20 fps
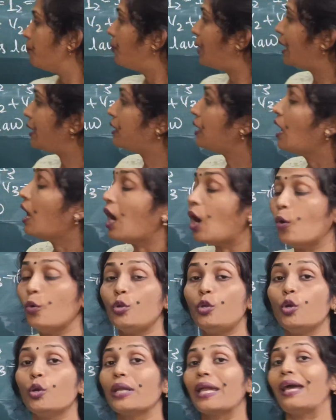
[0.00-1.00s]
But
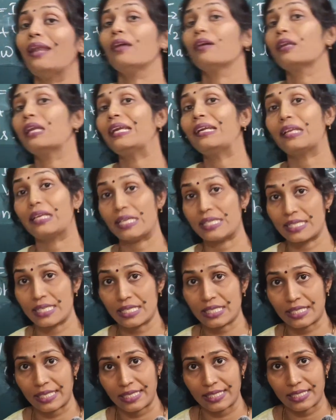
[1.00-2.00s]
how to calculate
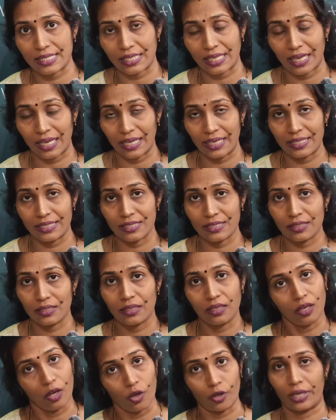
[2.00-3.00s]
resistance, guys?
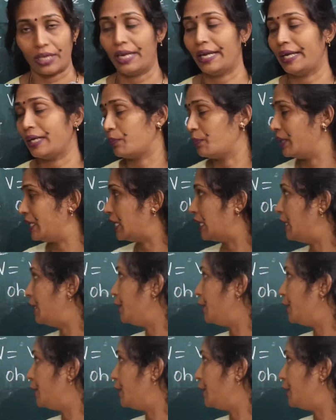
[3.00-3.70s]
Okay, let me